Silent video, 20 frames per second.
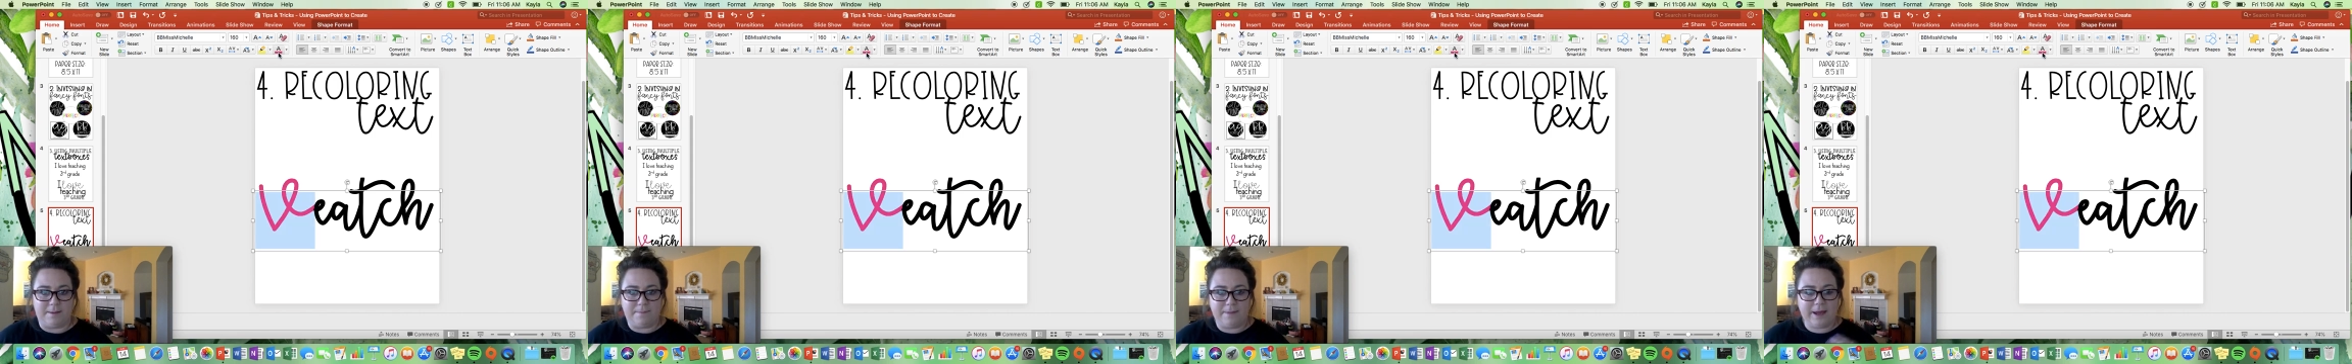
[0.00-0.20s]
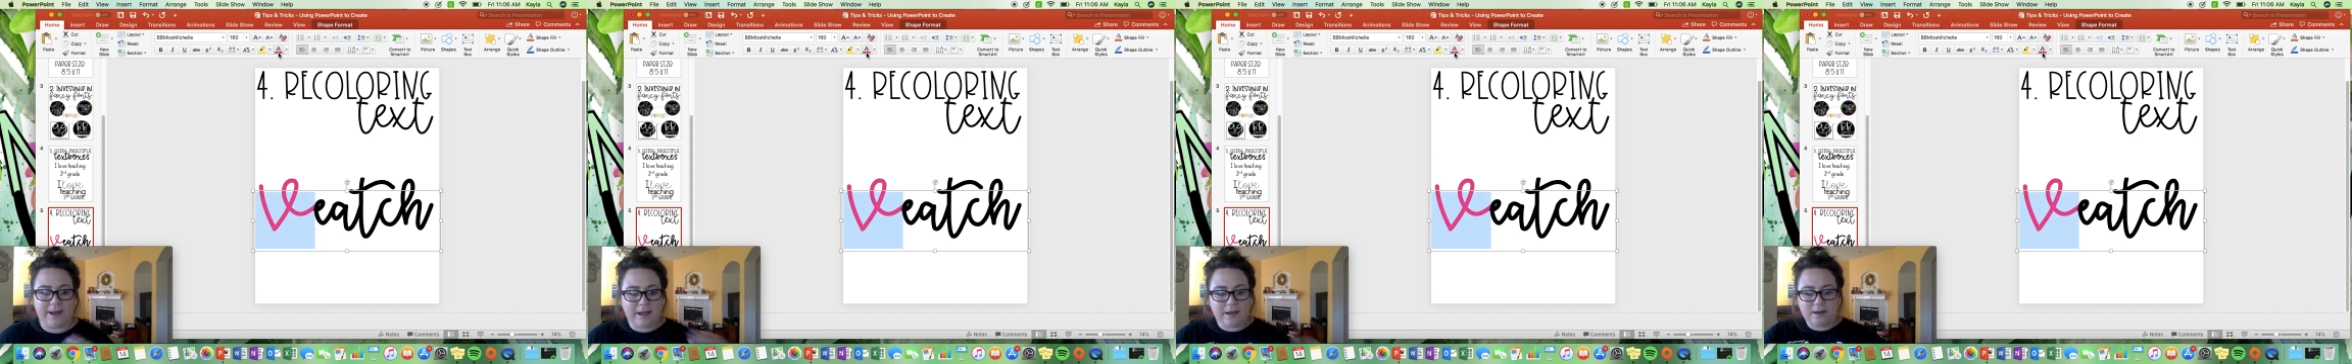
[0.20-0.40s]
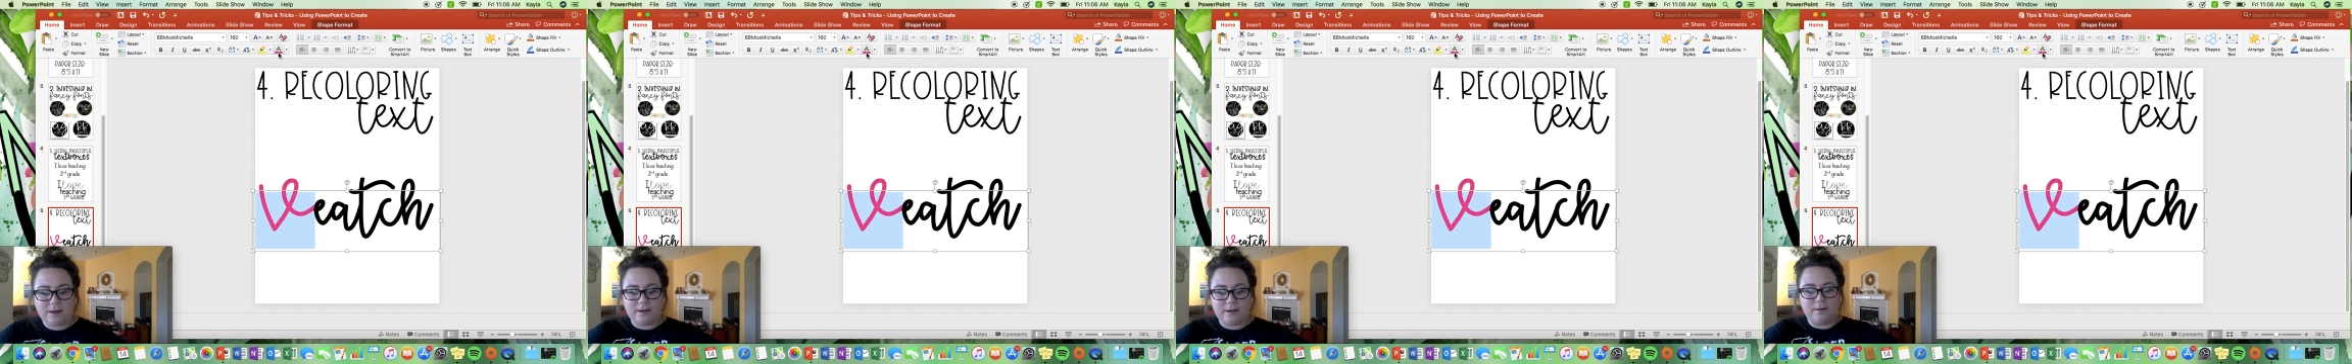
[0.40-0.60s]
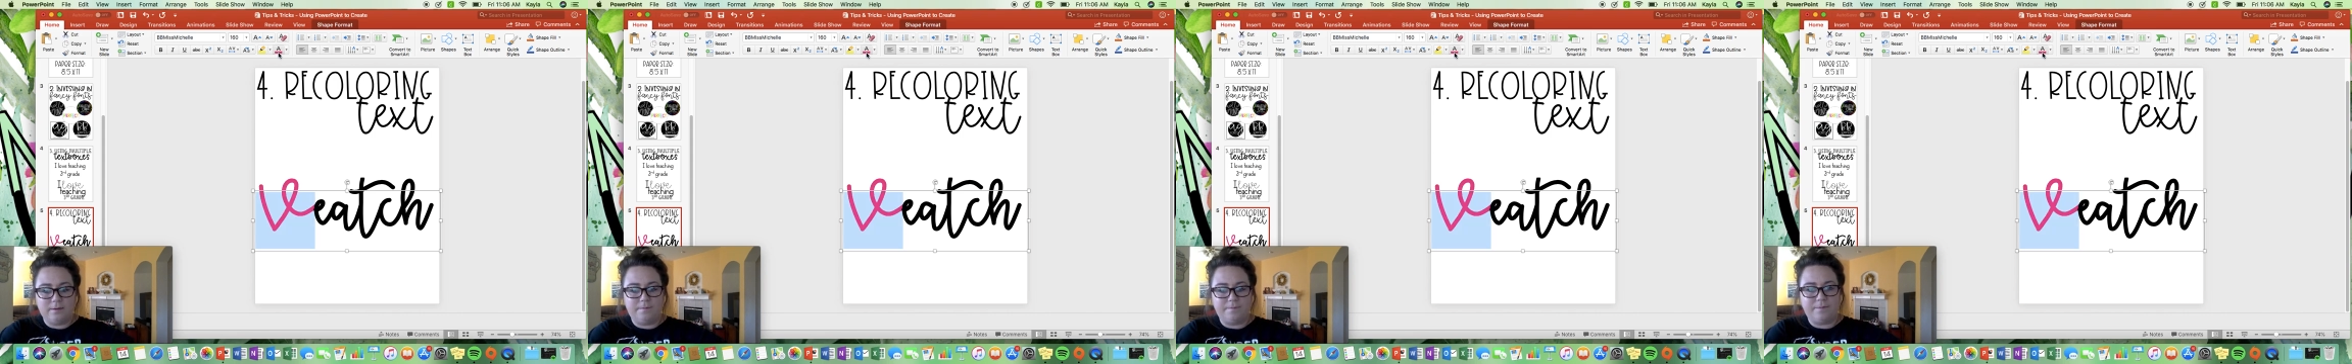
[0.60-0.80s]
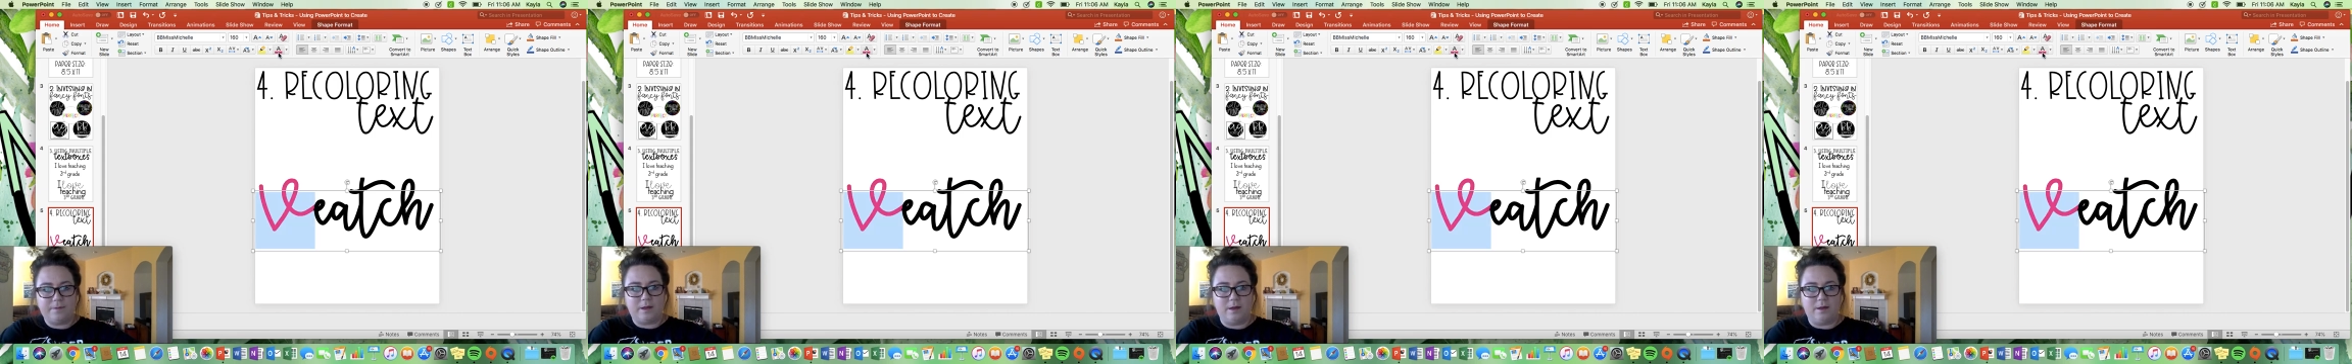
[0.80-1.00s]
pink,
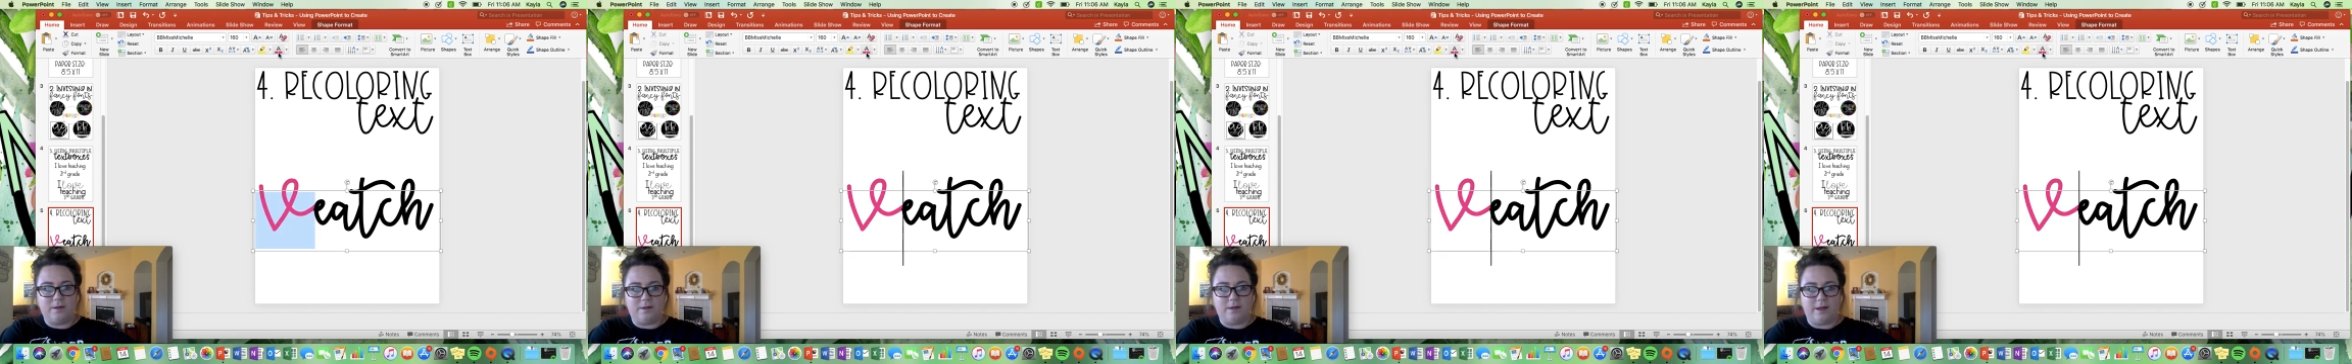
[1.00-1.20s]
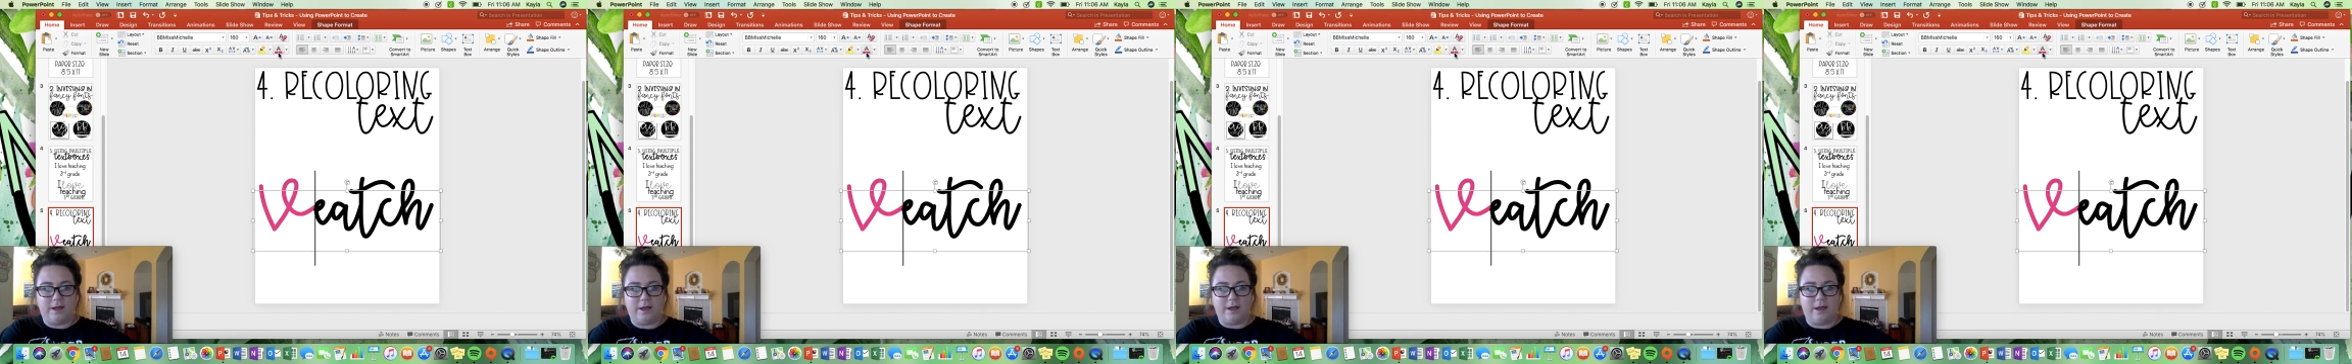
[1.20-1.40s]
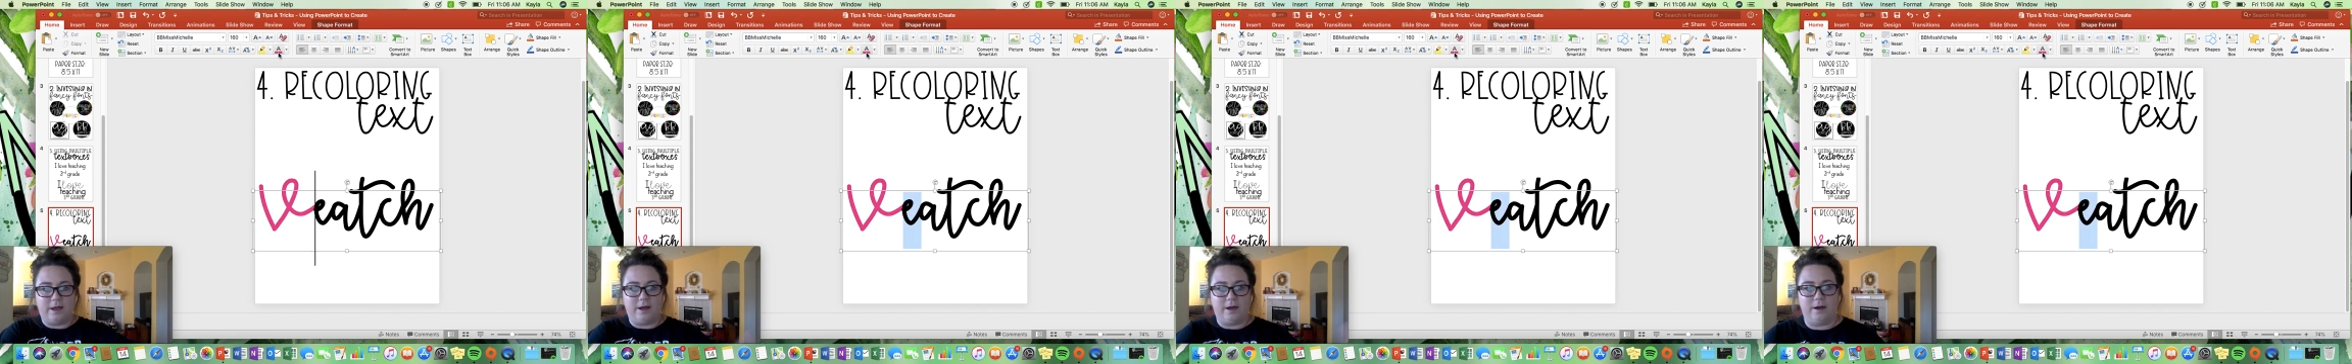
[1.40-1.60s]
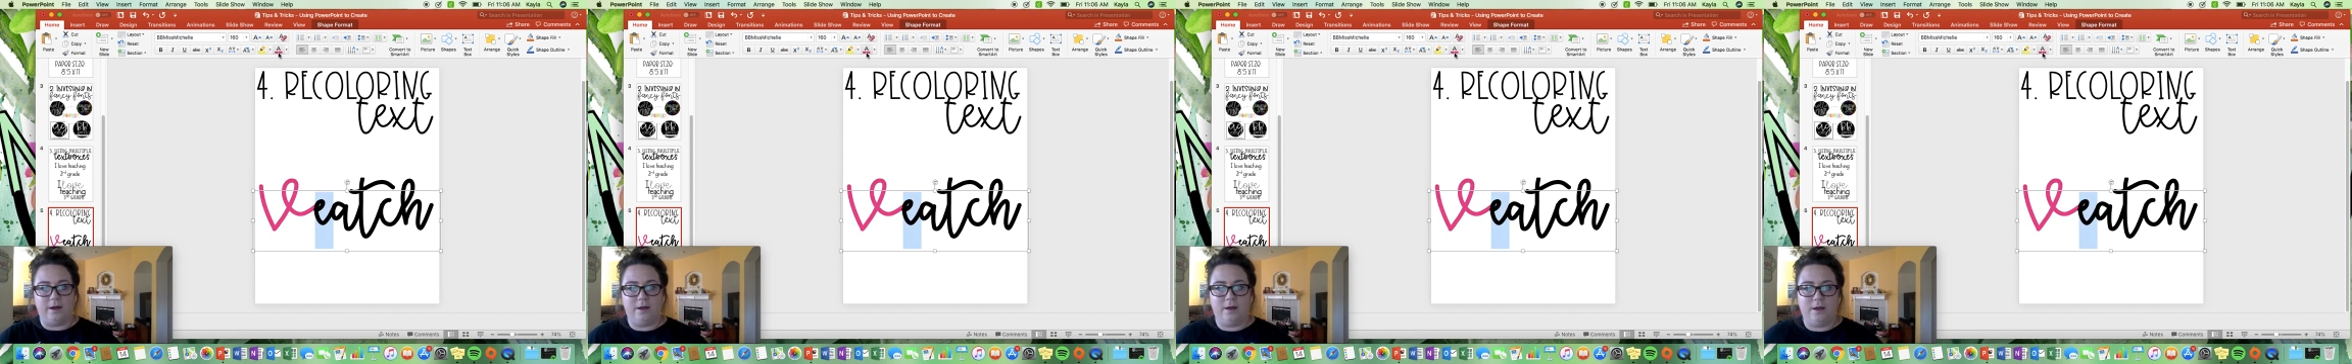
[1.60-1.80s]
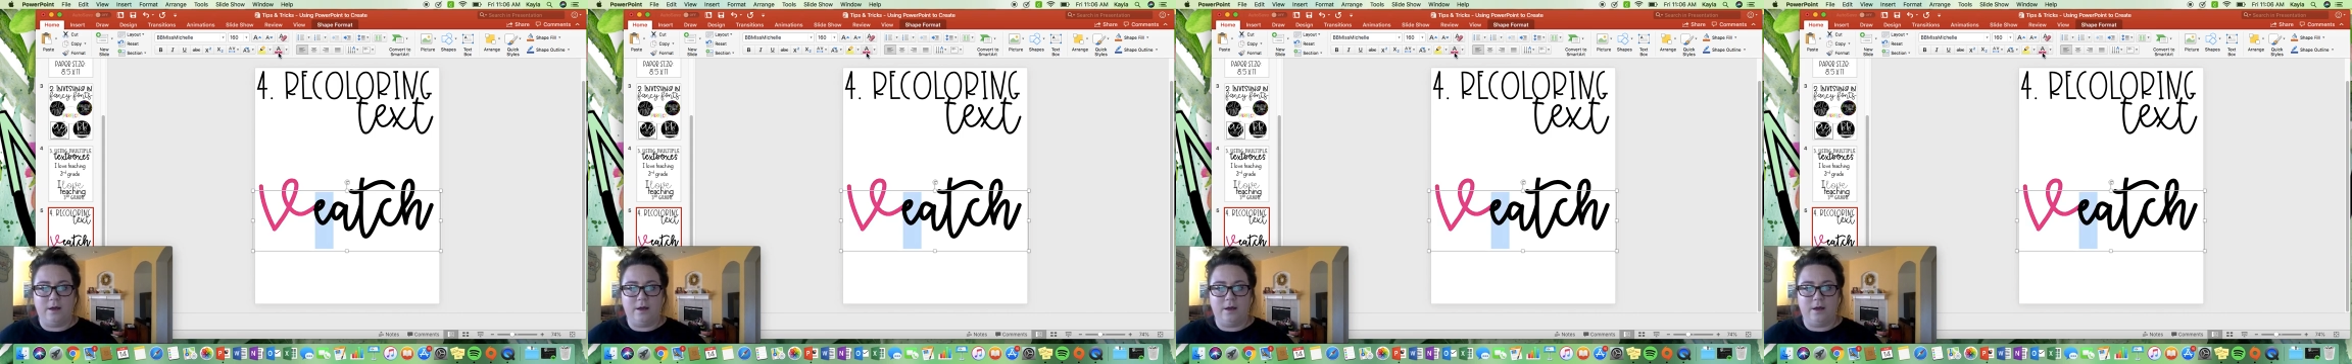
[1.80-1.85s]
and then